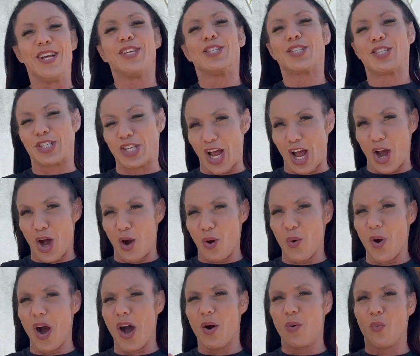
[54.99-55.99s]

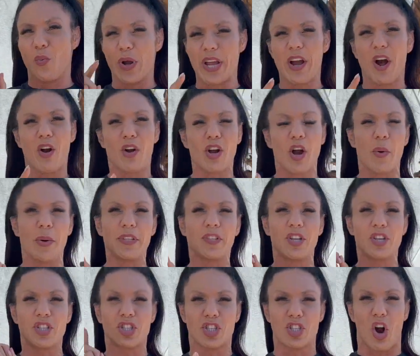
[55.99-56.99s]
So we are going
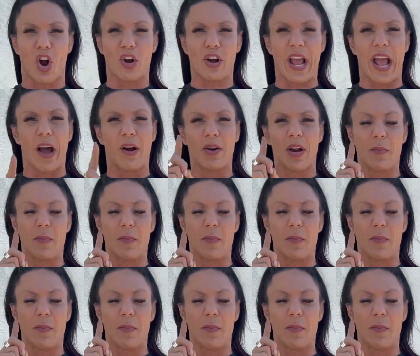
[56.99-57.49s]
to start out.